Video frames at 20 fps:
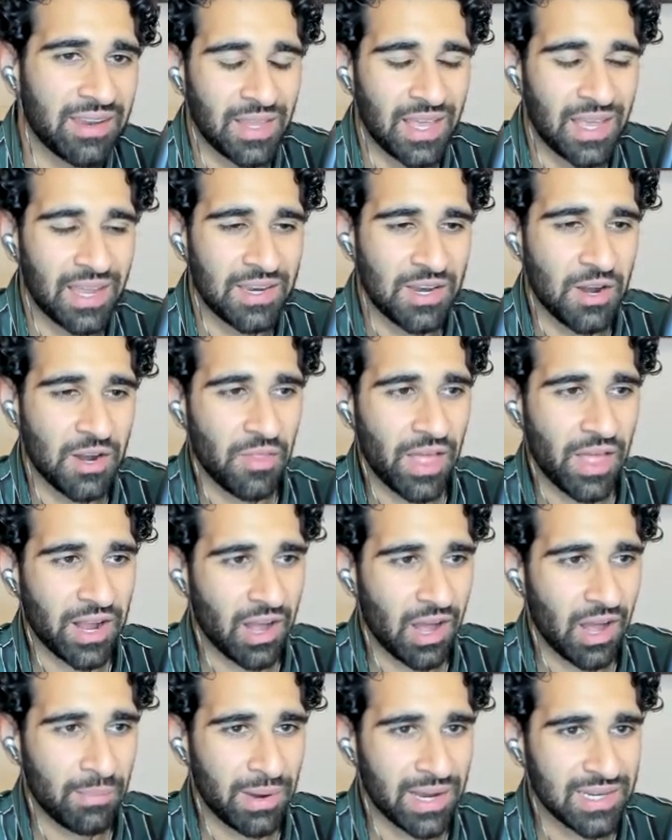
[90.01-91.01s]
And, that
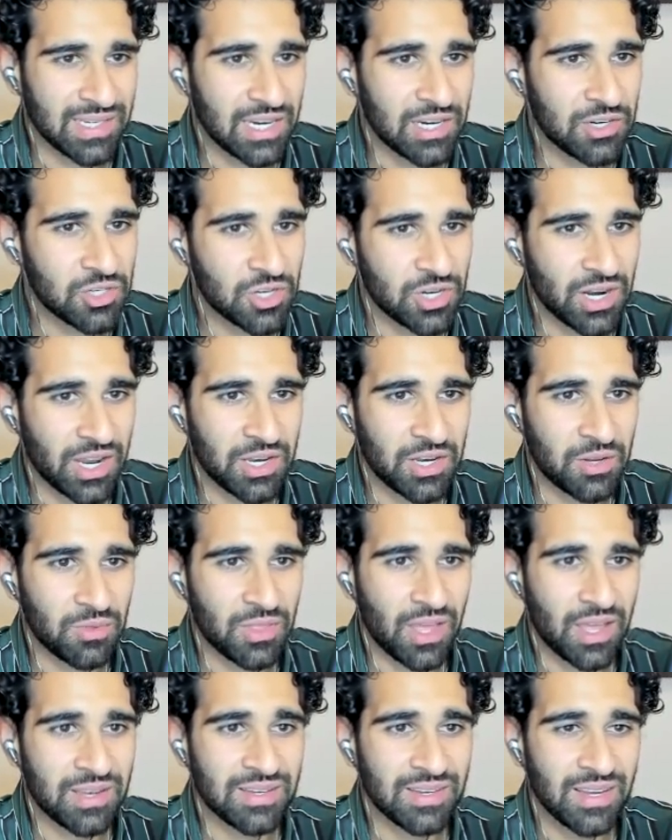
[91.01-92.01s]
caught my attention. I knew
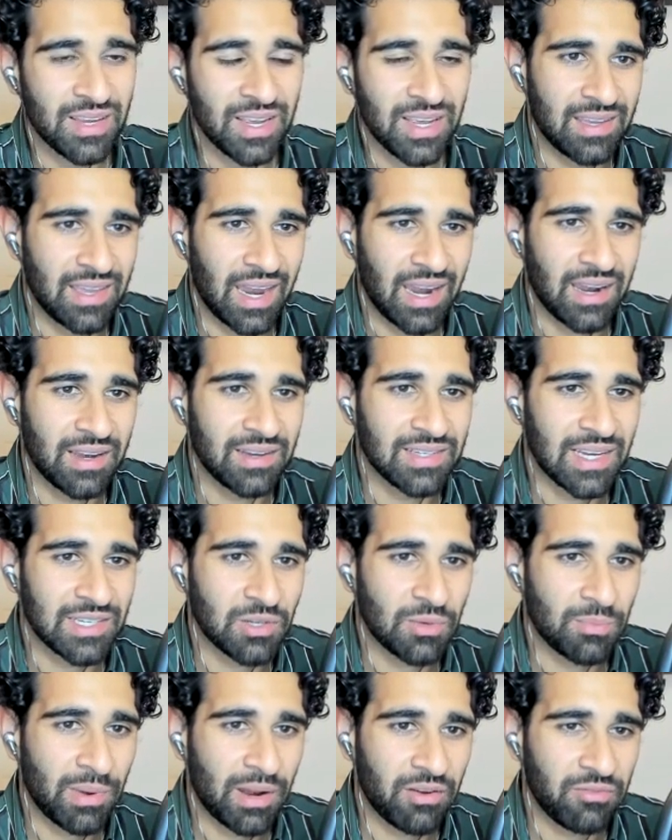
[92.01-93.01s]
that Canada
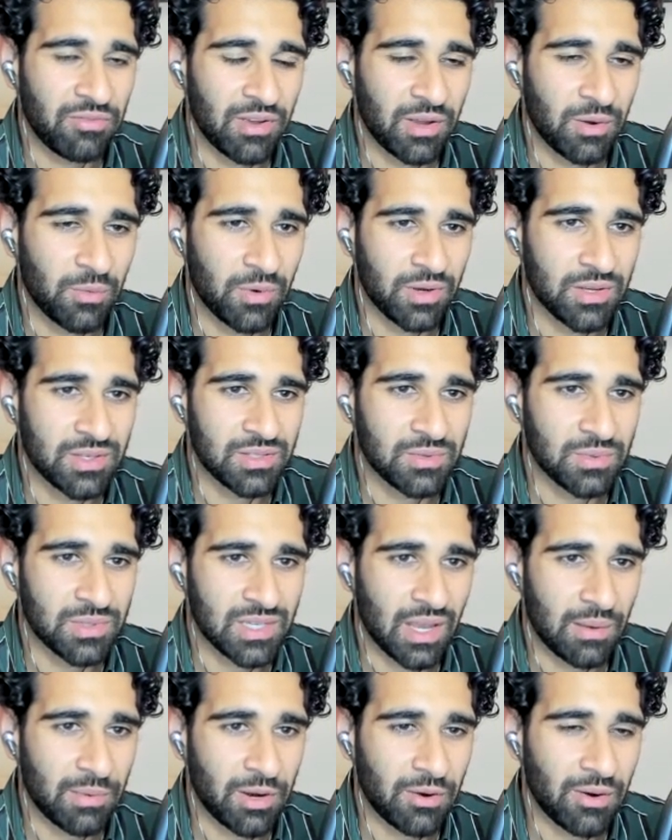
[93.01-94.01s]
Dental Benefit was
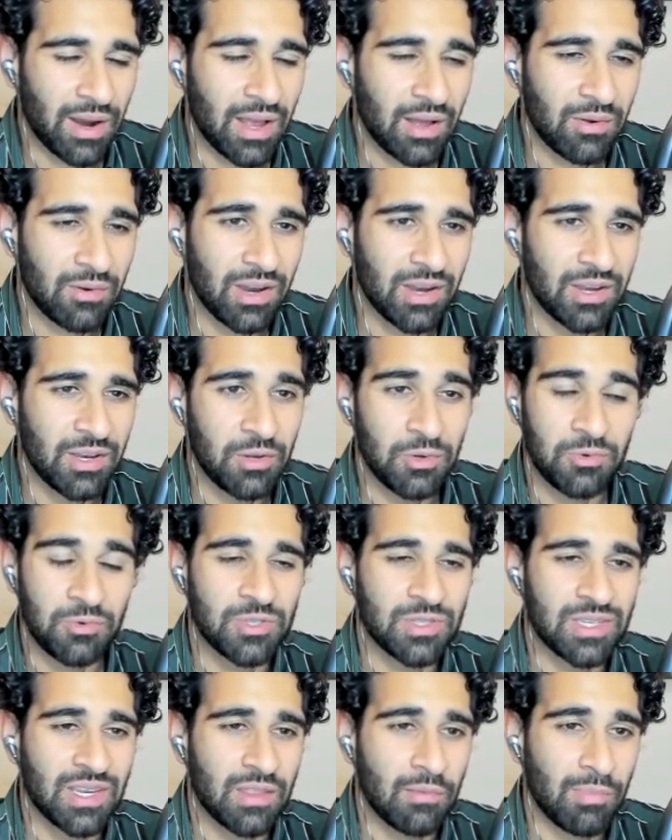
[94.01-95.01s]
coming around. I knew
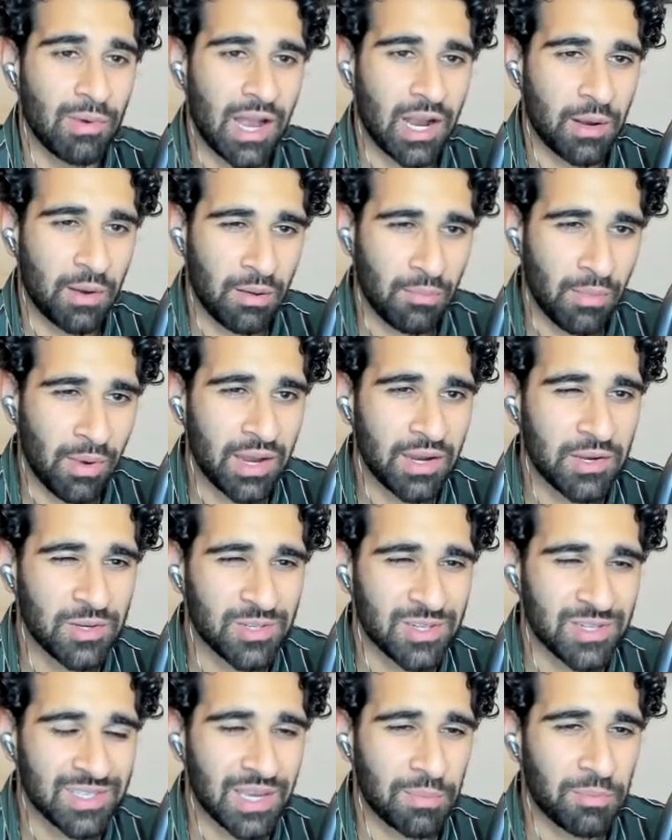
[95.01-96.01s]
just in the back of my mind it
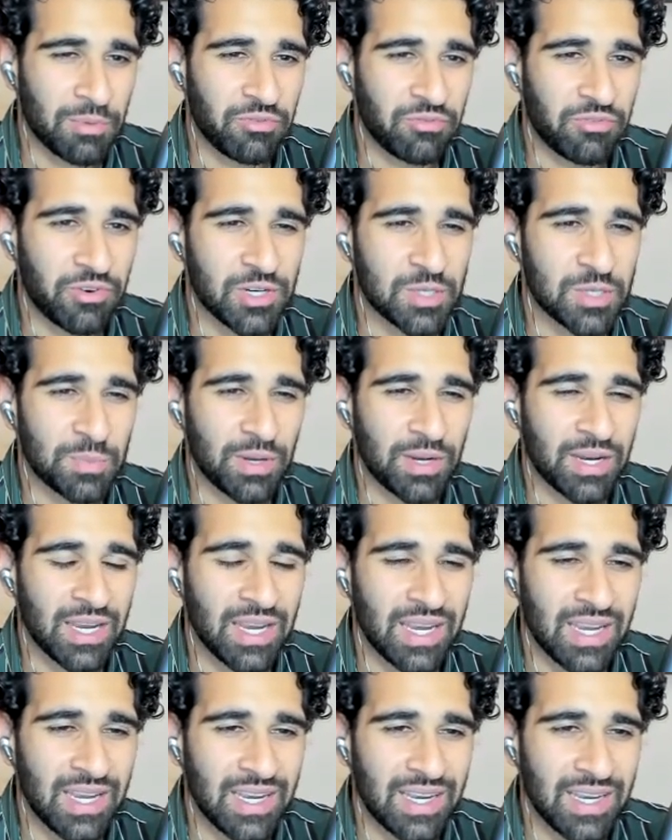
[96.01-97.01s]
was December 1st, but
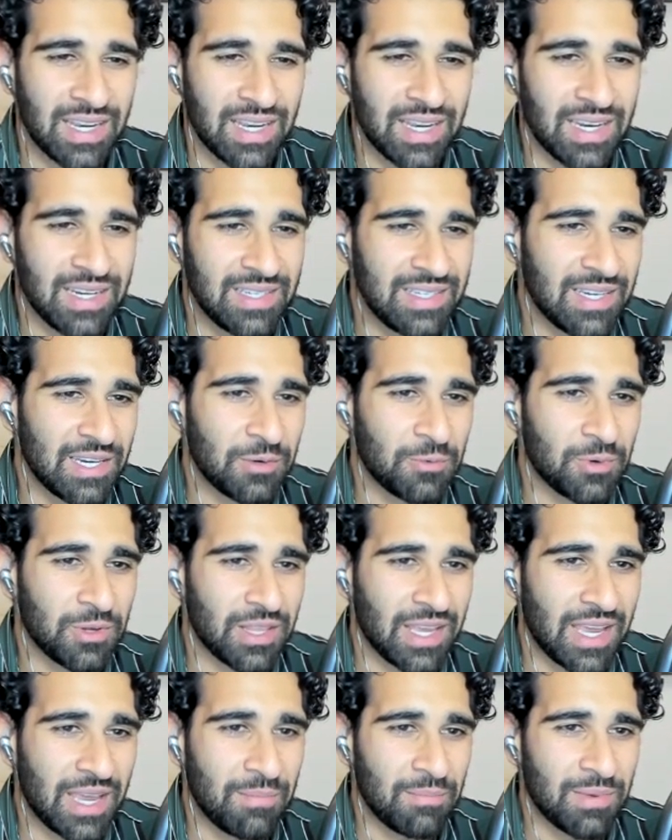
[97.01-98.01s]
it didn't
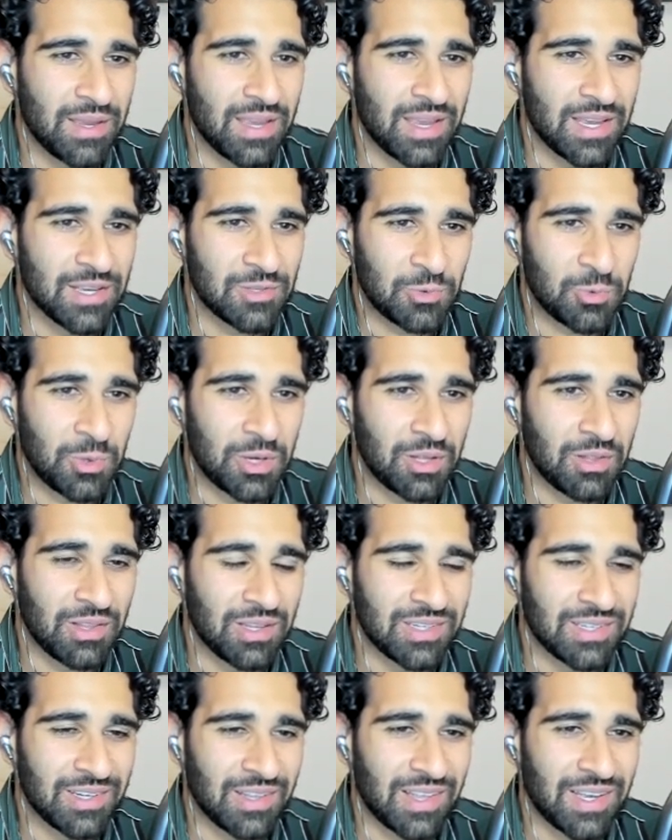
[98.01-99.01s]
really hit me as real
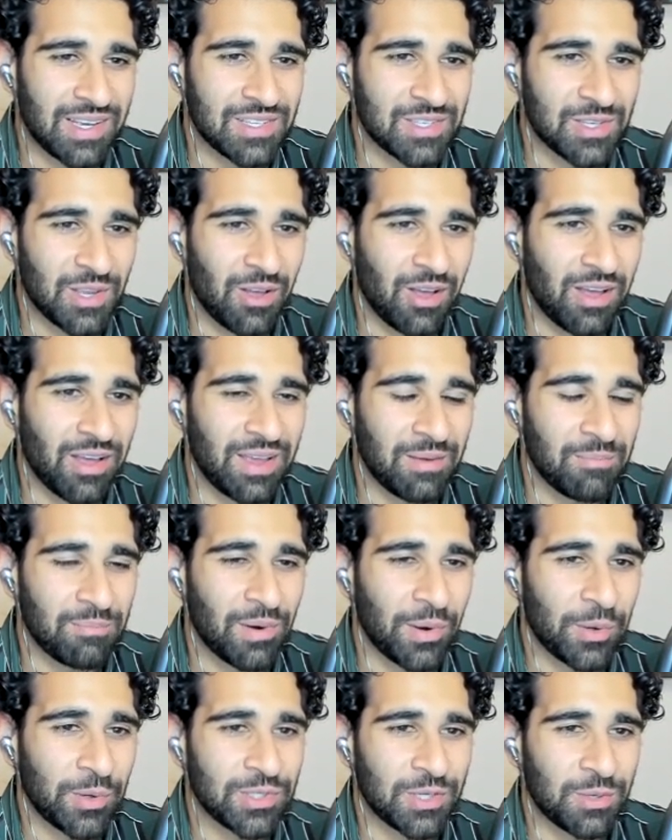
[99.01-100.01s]
until I saw him
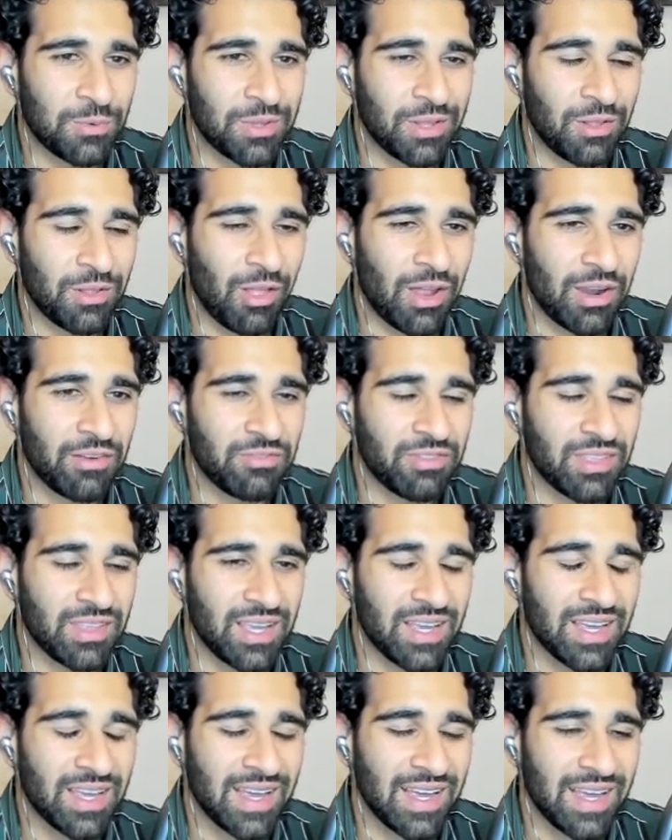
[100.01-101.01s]
posing with a lot of
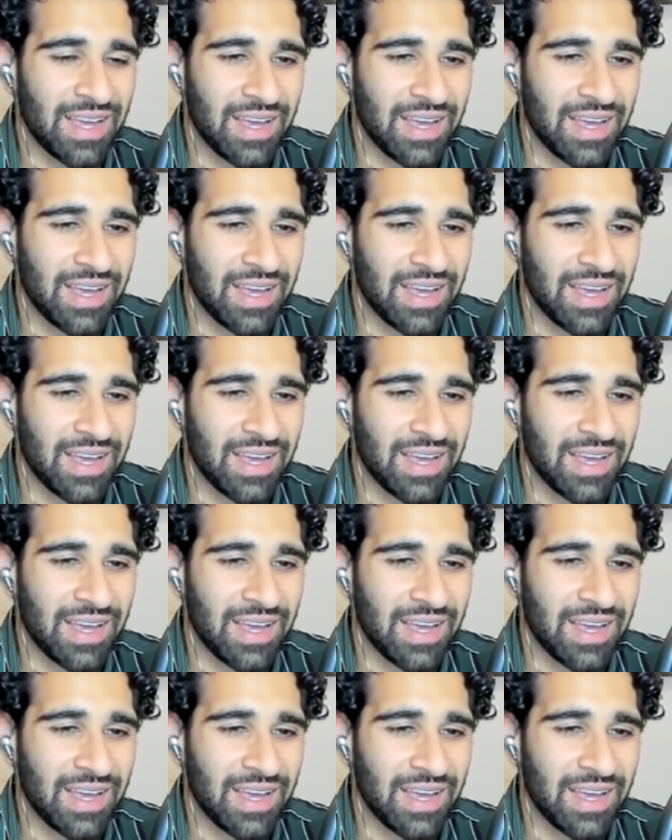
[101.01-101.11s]
the